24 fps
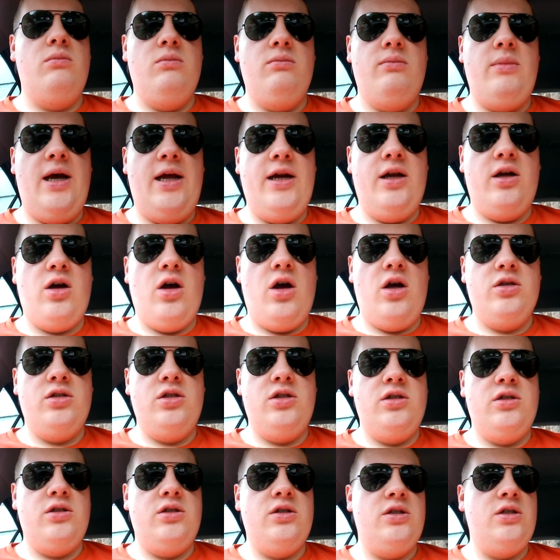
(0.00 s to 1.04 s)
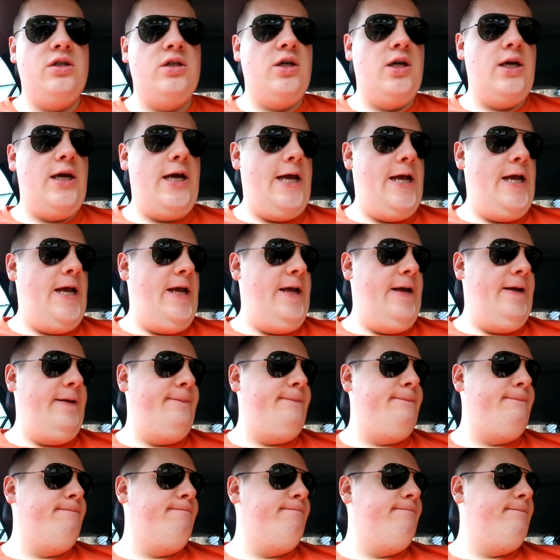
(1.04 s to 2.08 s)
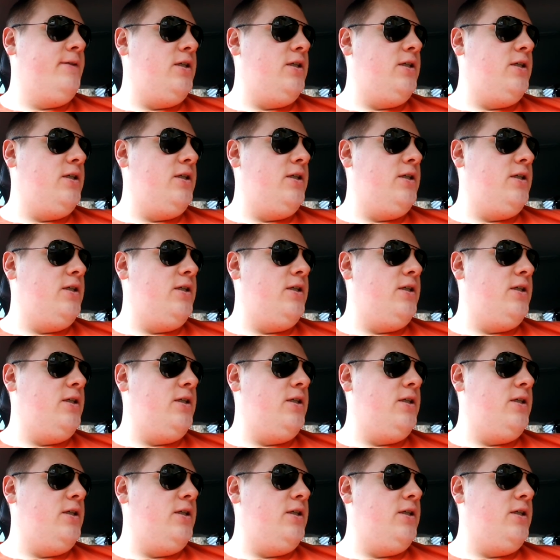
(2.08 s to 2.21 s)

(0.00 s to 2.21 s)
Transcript: minor costs. Um,